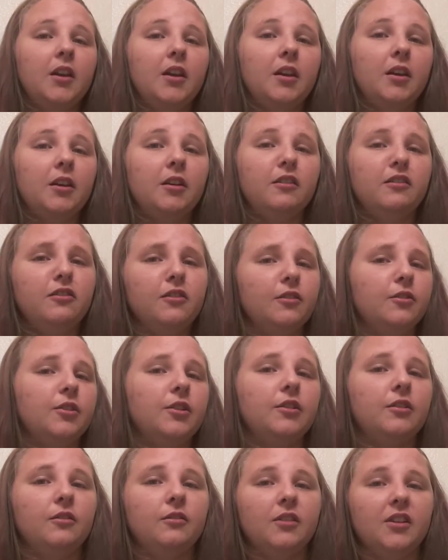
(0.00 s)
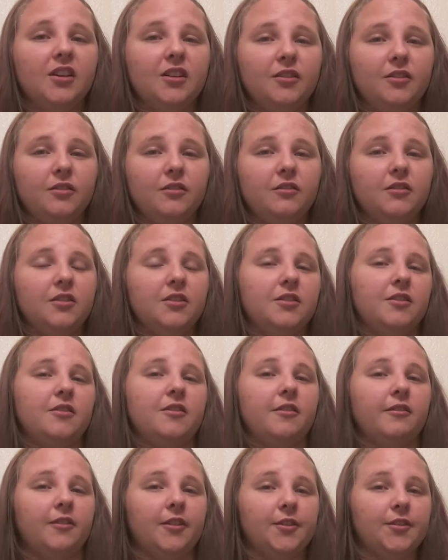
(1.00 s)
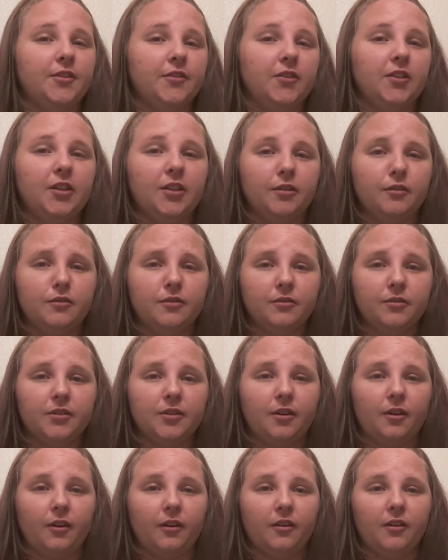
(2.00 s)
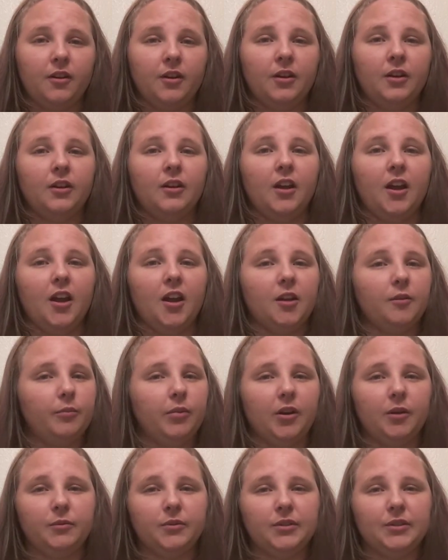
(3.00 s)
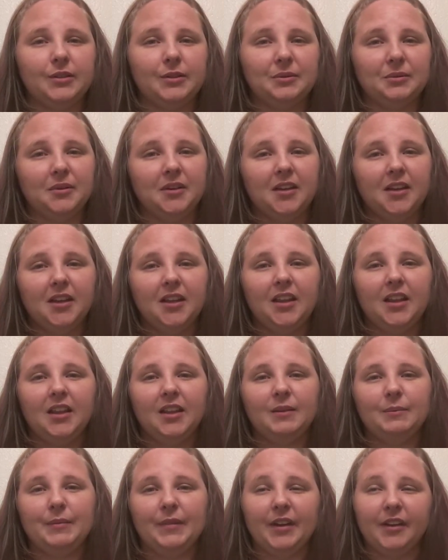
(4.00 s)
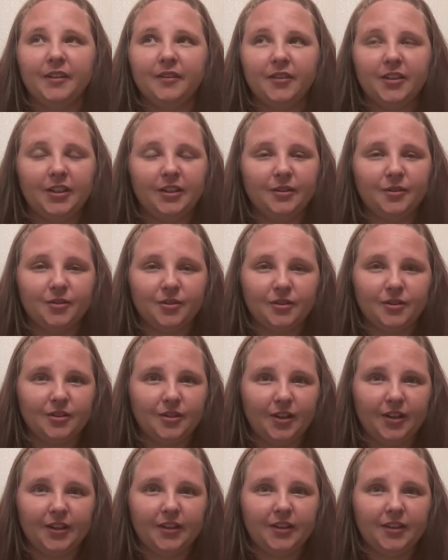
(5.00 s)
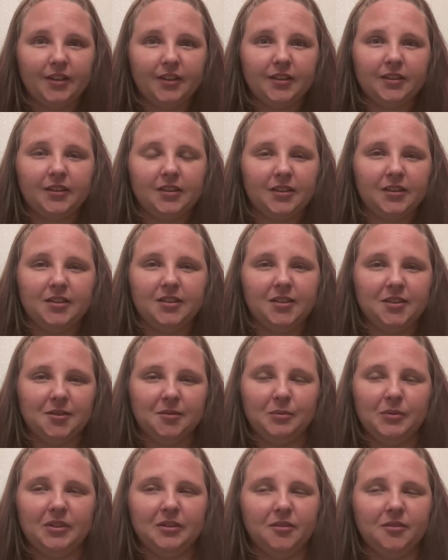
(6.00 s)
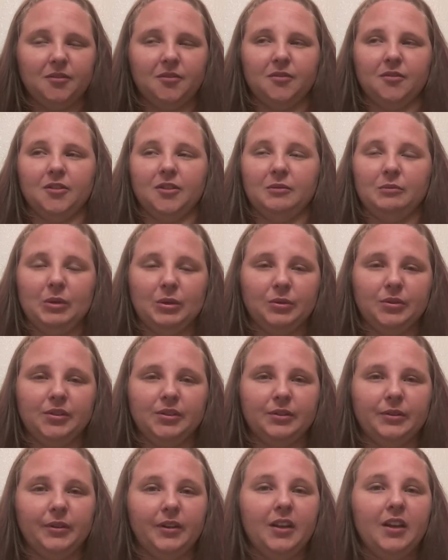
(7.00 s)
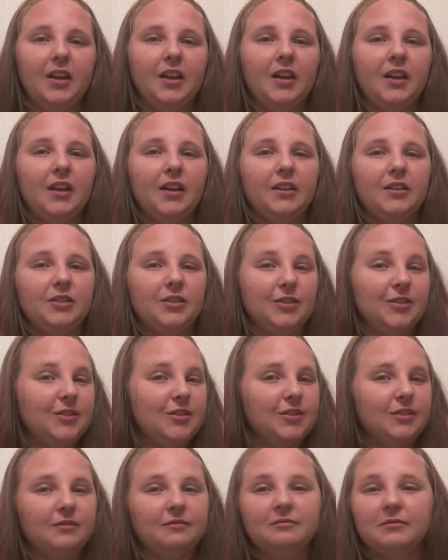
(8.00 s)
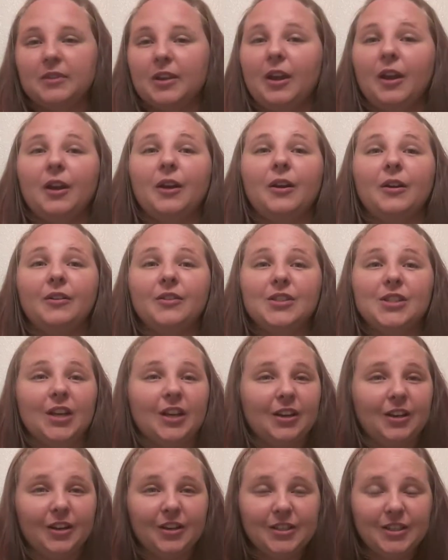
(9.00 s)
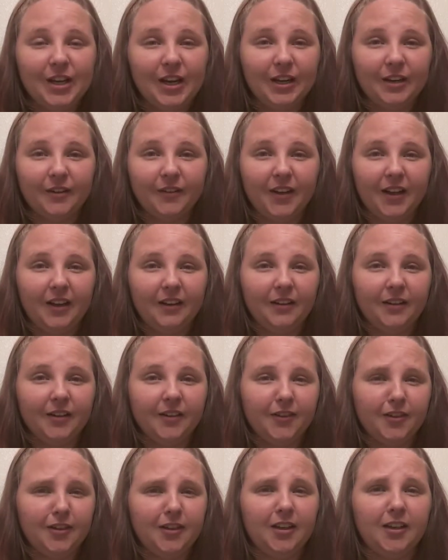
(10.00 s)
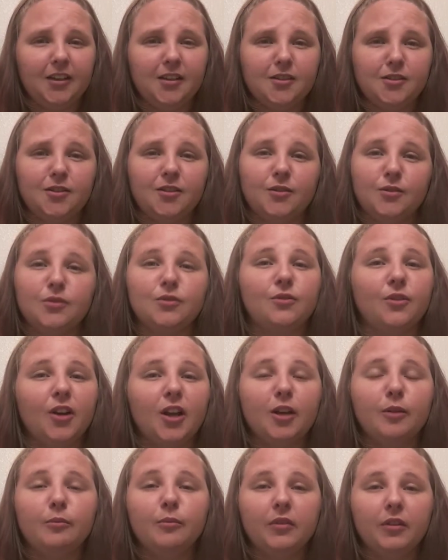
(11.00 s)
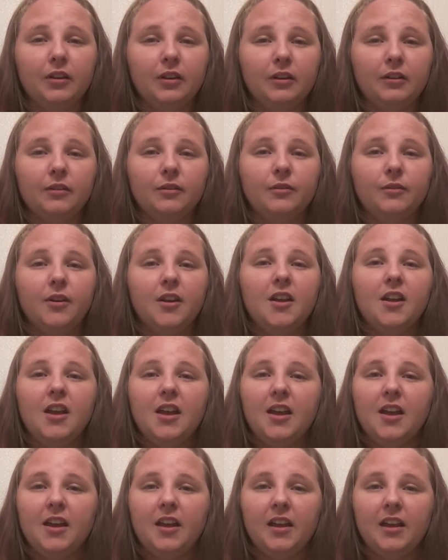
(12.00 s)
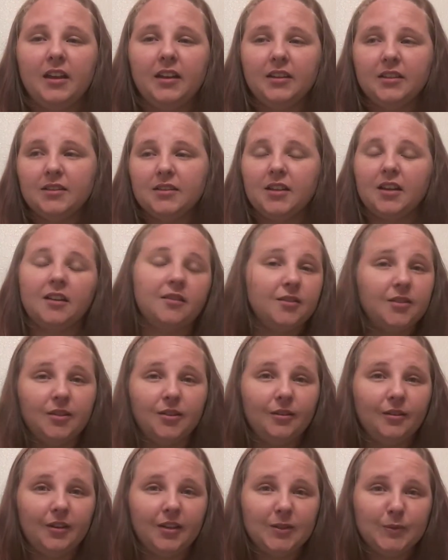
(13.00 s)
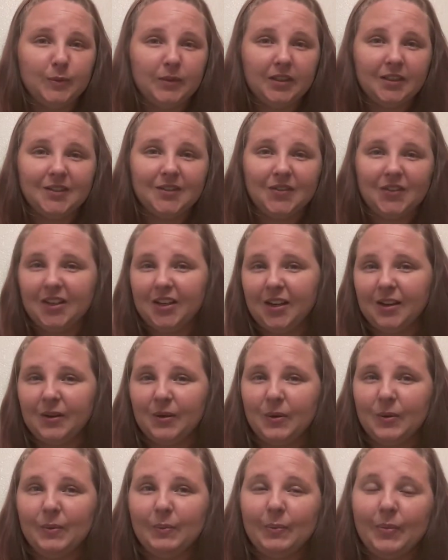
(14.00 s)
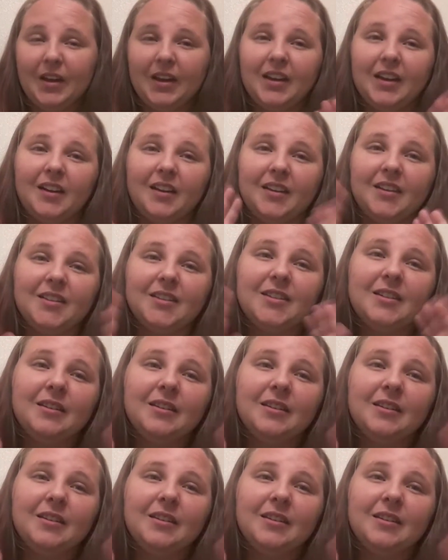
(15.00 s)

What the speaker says: If you're new and this is the first video you saw, I promise you my videos are not this sentimental or emotional. Just check our channel out. If you like it, subscribe below, and I'll see you guys in the next video. Bye guys.